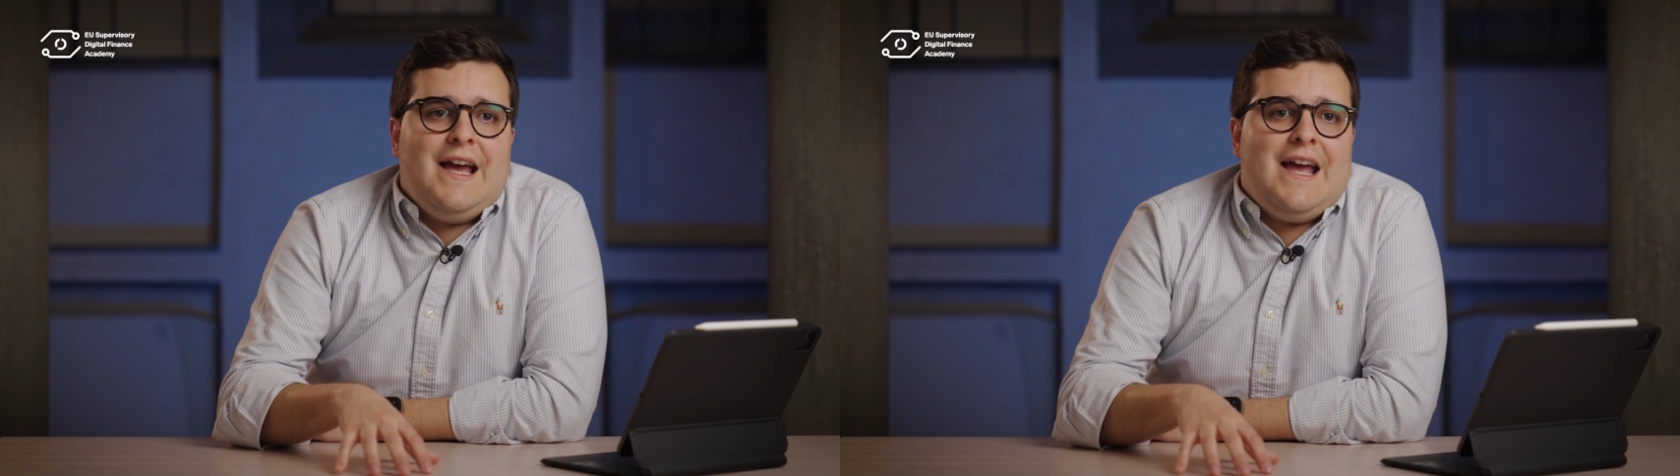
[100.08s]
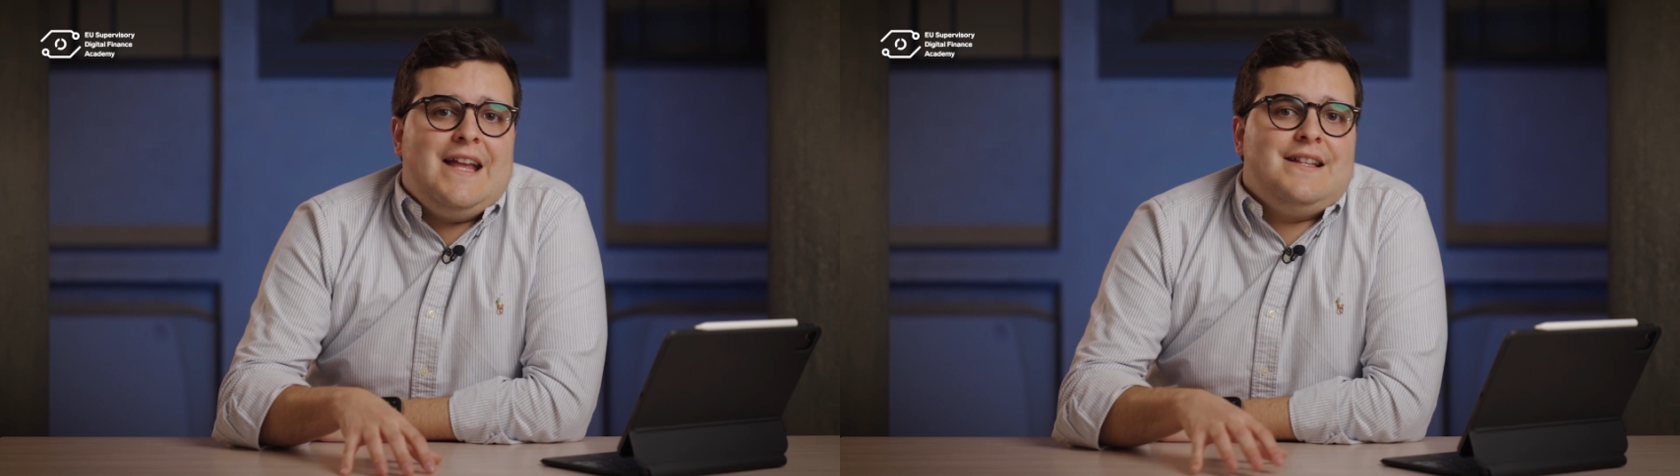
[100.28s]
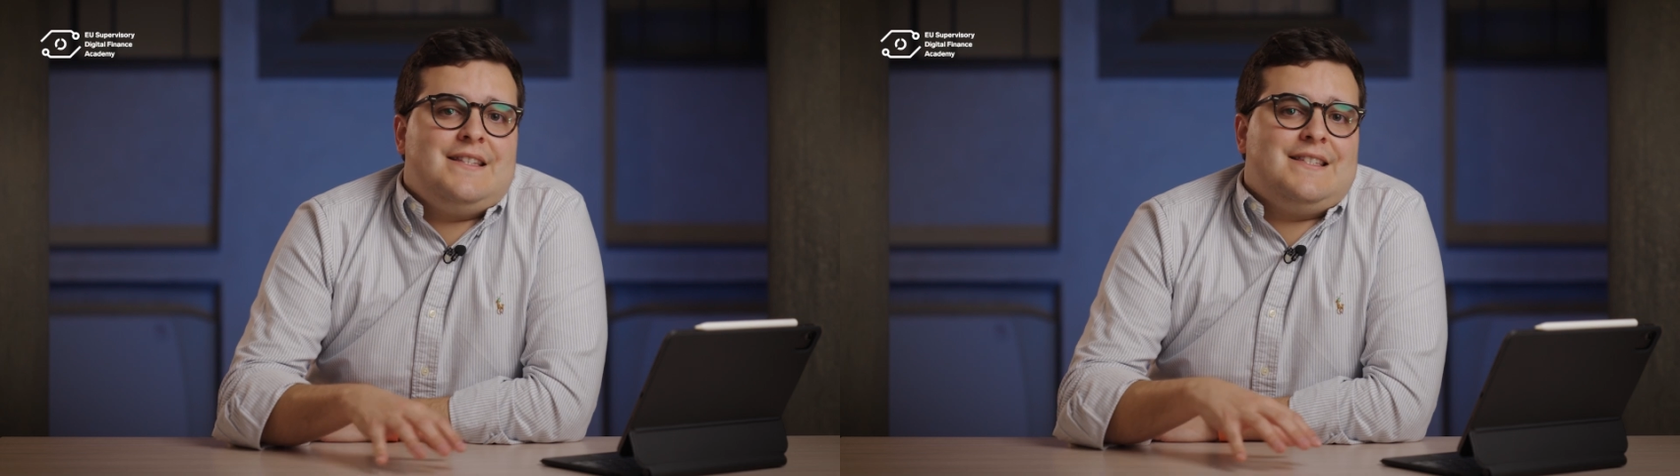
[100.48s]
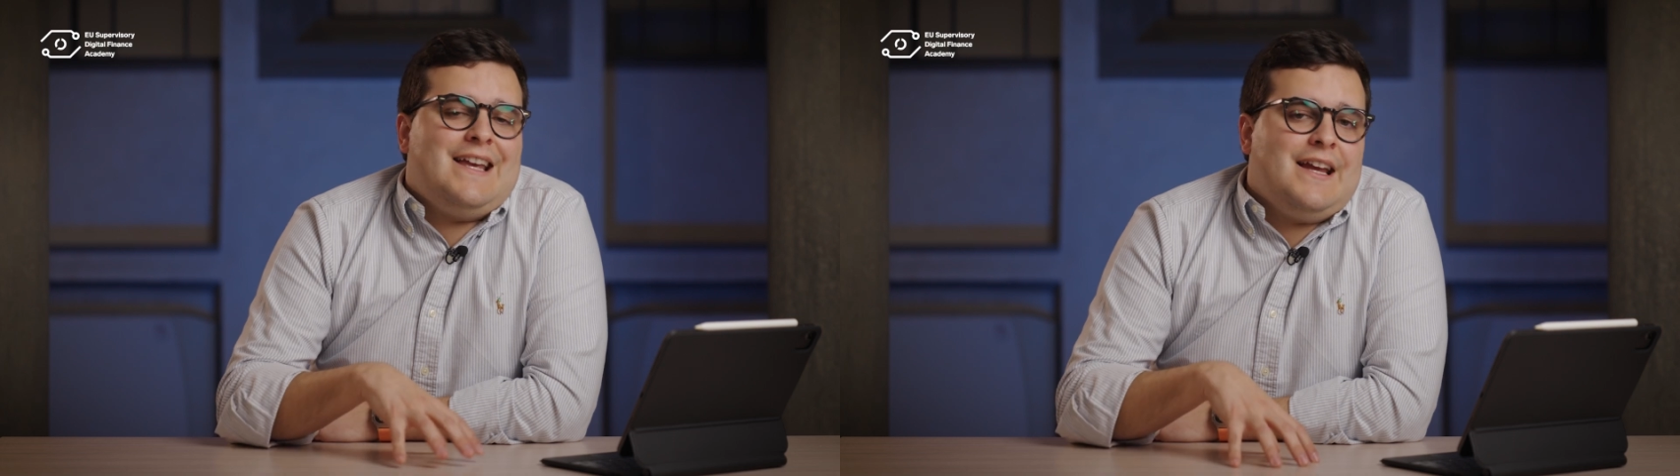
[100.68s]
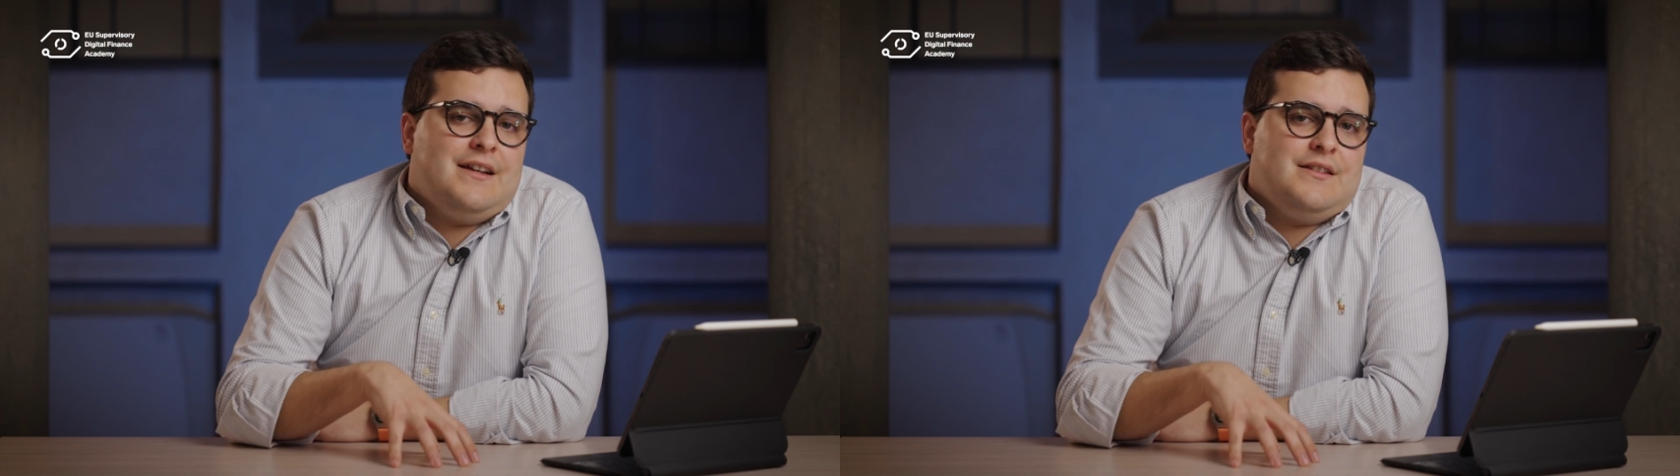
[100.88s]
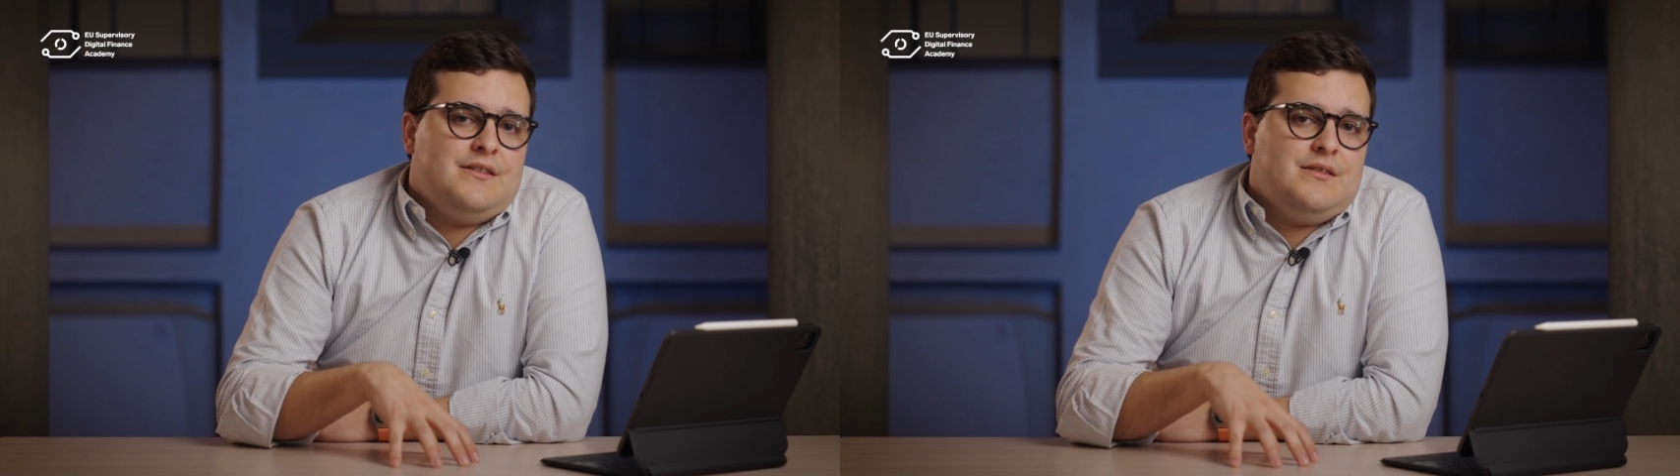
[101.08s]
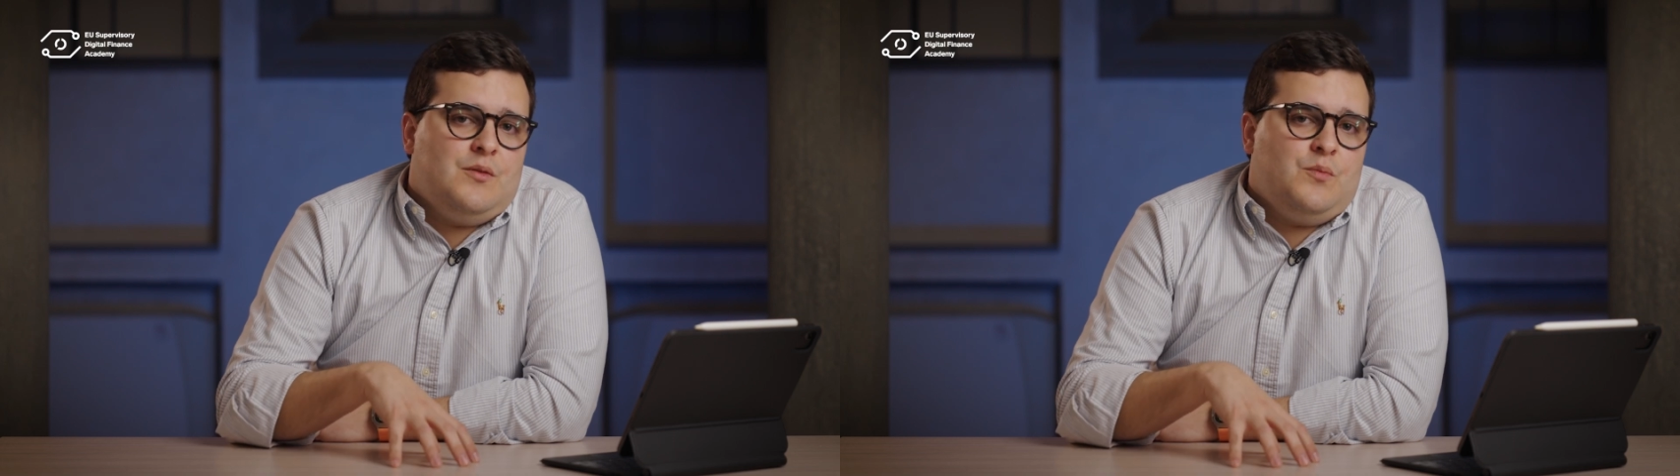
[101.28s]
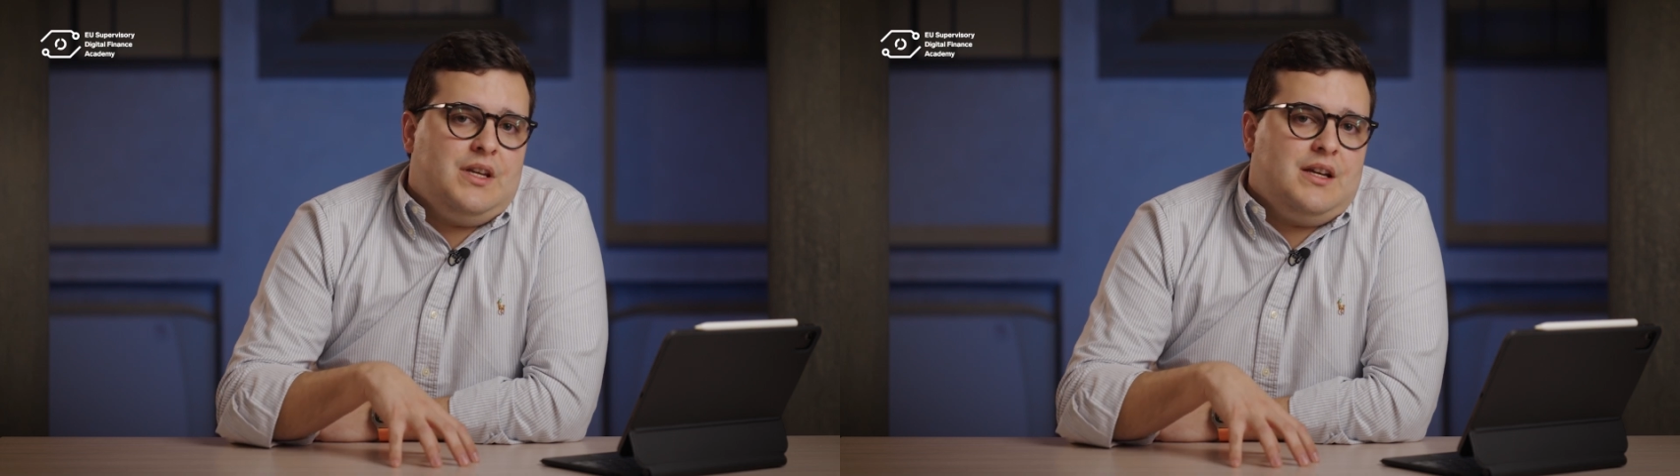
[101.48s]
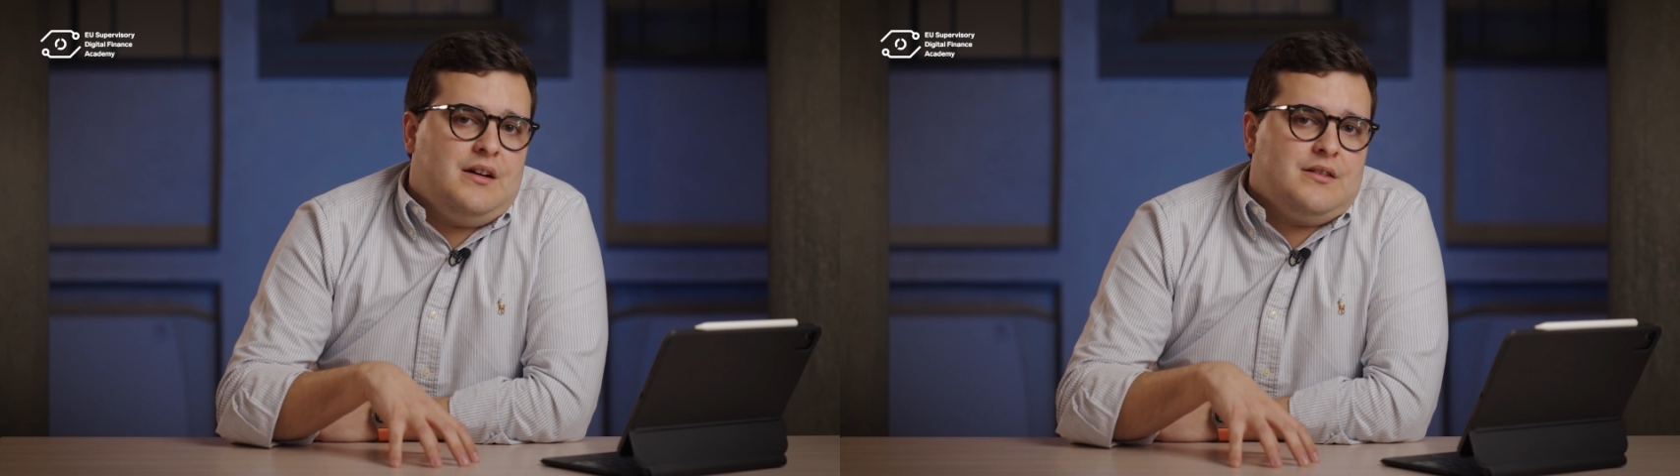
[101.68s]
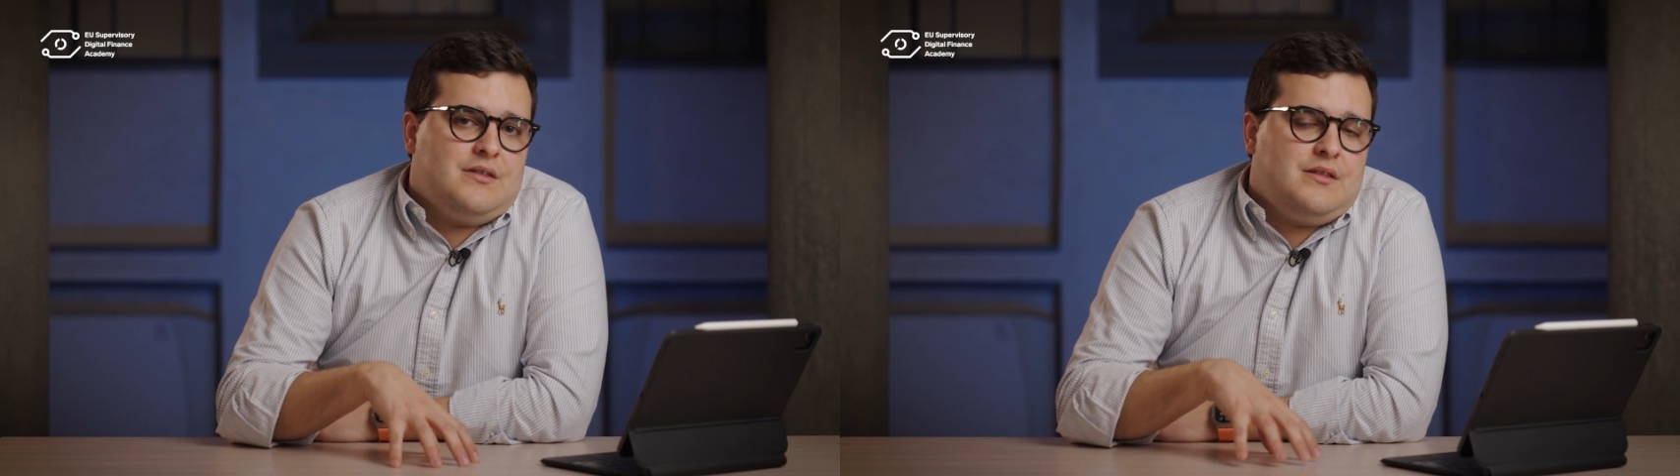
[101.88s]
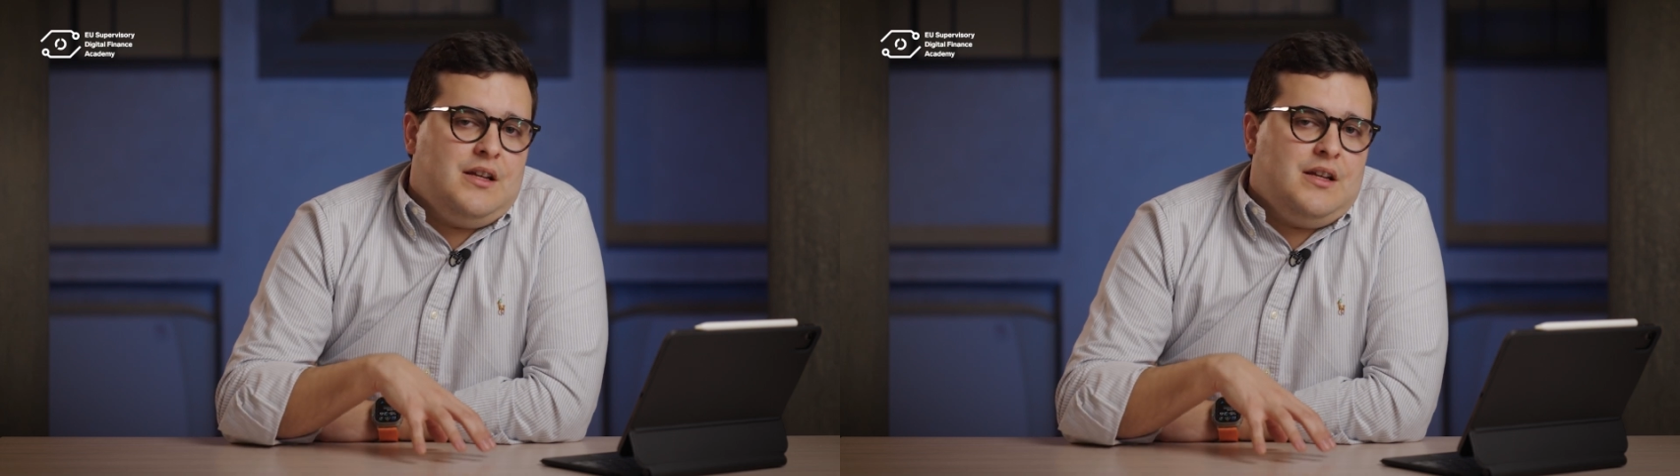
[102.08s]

And second, because